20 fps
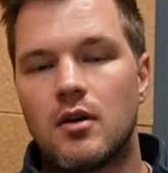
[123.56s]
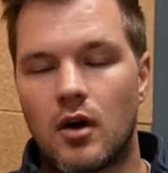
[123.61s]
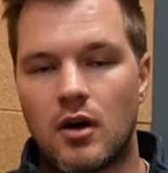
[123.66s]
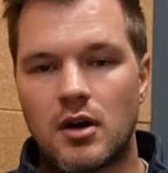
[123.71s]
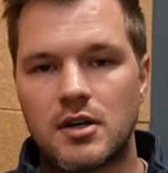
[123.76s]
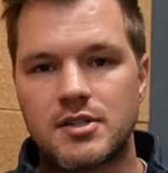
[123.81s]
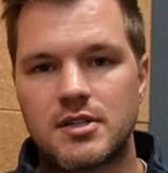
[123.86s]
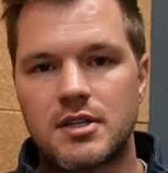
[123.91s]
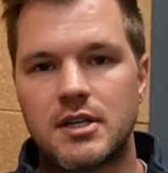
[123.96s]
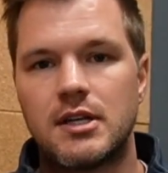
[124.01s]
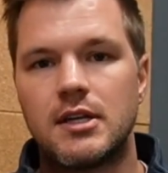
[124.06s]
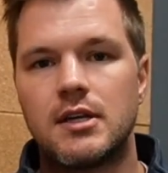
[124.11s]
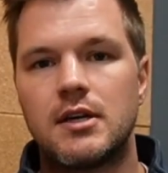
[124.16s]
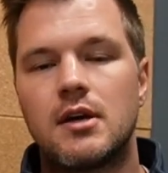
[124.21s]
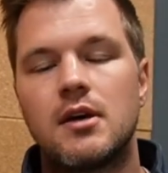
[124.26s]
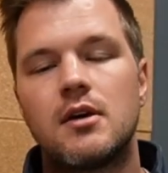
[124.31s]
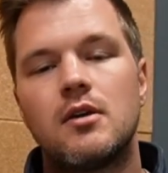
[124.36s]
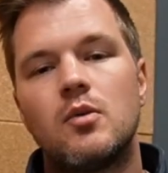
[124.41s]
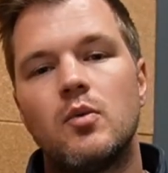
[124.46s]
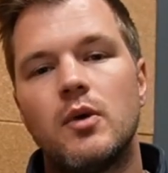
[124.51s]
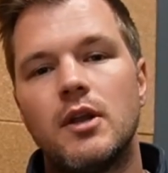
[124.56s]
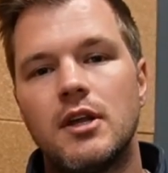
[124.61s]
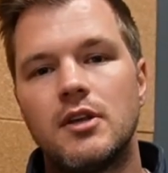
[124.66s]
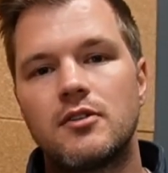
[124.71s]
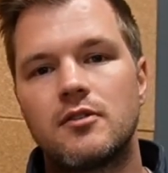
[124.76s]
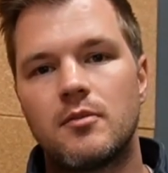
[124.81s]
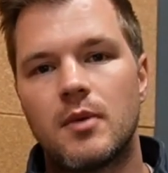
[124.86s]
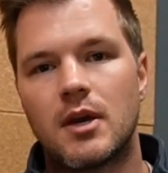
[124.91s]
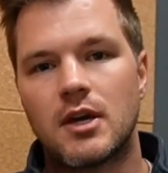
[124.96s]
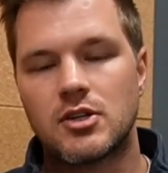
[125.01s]
lastly, we need
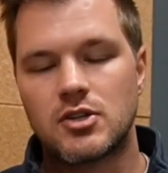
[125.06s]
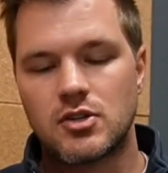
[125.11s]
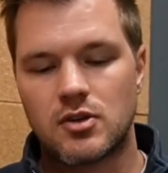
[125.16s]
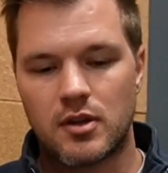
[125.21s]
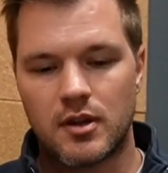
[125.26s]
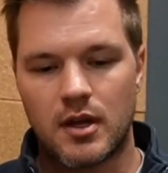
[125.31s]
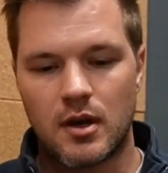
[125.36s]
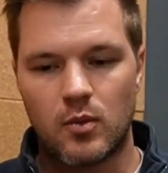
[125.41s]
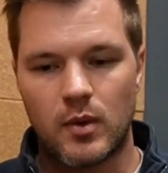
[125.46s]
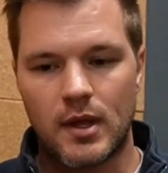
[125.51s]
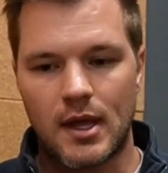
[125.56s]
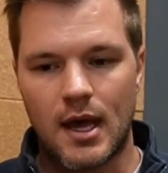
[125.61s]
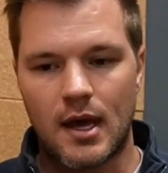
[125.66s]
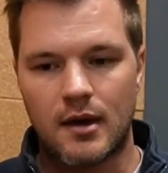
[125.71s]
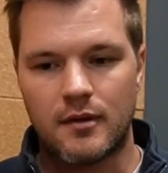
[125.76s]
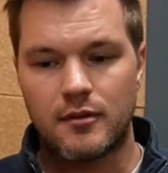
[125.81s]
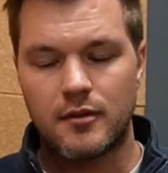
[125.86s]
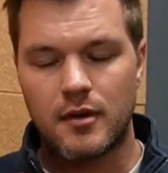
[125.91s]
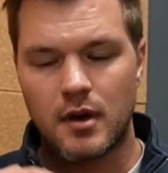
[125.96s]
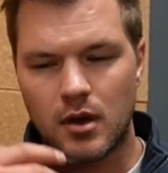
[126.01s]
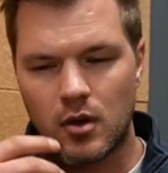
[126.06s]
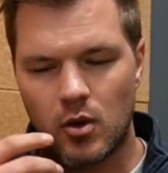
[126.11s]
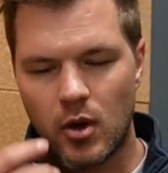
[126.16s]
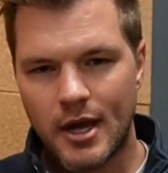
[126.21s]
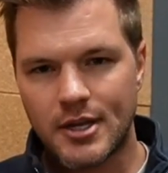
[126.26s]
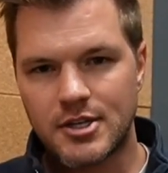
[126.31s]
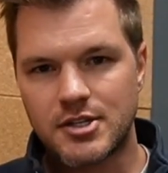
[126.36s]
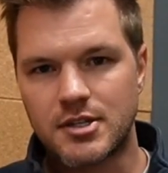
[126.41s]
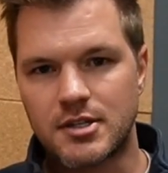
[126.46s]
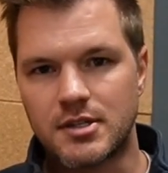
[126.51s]
to make sure that we have
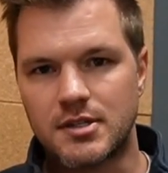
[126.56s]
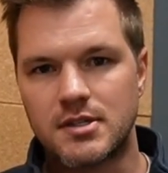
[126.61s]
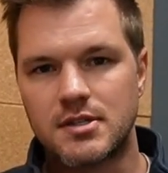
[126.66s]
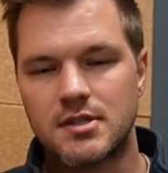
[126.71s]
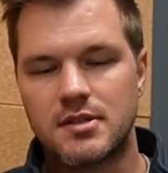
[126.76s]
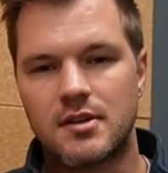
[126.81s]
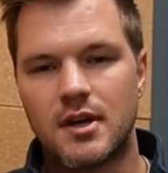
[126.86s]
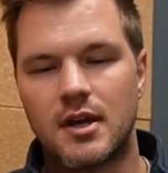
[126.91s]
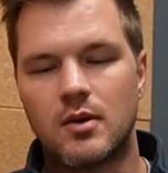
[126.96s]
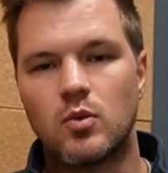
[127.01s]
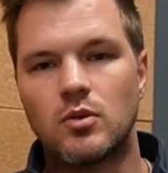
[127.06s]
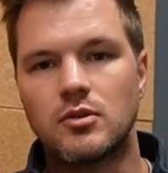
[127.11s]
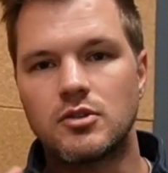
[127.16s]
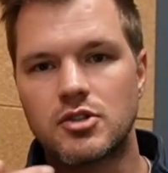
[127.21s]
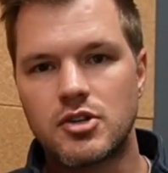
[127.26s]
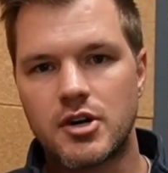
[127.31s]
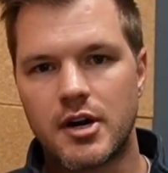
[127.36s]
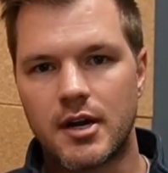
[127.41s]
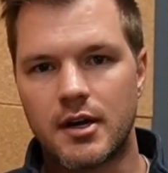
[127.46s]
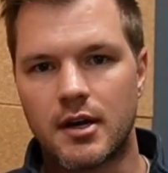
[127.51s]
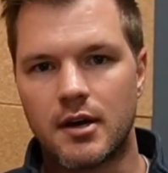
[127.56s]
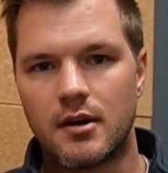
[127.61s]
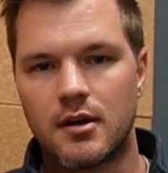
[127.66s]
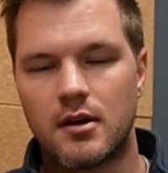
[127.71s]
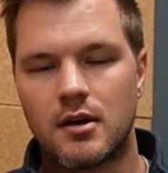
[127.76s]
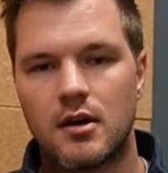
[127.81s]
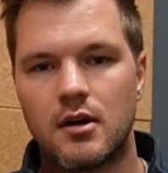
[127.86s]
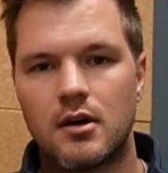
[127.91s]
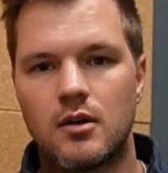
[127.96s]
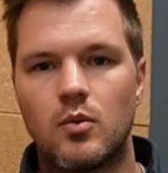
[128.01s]
questions that will trigger
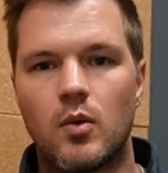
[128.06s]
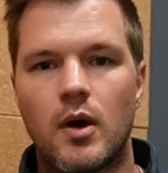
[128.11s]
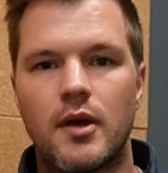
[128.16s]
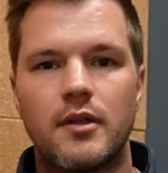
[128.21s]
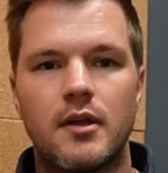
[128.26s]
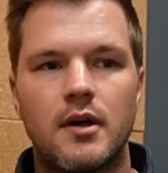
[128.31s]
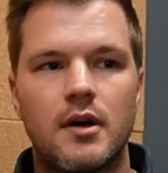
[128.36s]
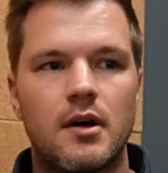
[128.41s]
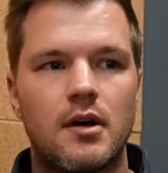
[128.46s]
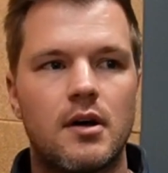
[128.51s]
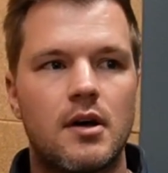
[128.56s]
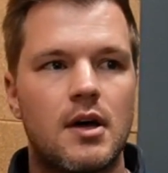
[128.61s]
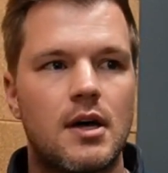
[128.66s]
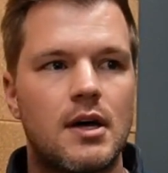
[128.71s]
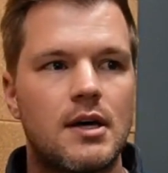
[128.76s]
whether